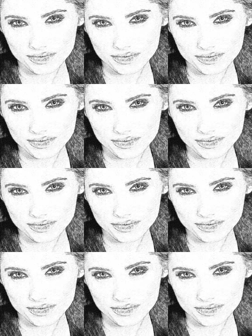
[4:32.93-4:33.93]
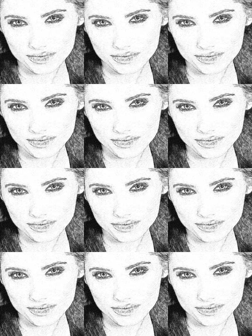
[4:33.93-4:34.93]
Maximum length,
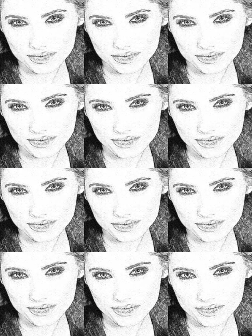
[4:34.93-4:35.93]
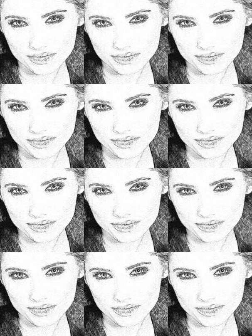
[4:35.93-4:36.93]
mid-tone sensitivity. As
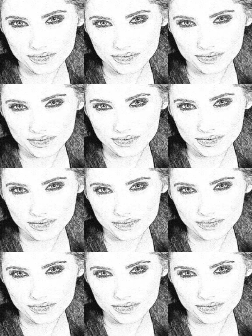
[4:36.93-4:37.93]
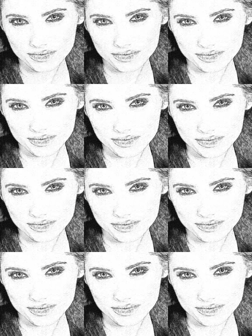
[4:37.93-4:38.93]
you can see here, this will change the
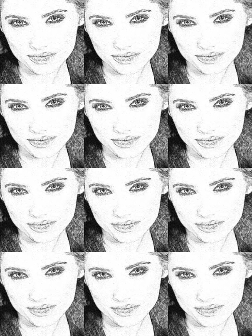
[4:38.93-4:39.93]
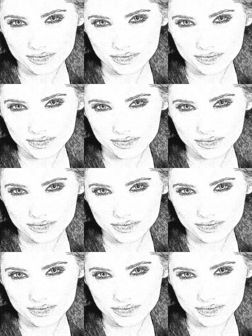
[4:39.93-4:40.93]
midtones. And you also
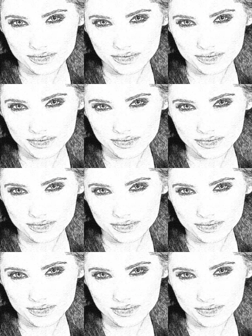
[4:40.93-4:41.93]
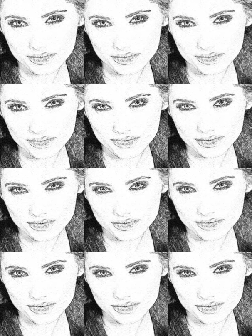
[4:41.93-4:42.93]
have the midtones
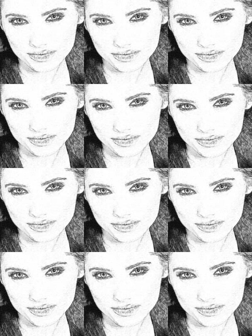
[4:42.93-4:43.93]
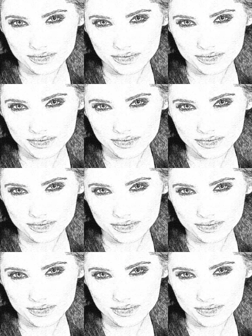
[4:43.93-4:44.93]
hatching. And you can change
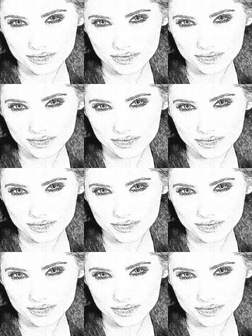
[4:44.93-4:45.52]
this as well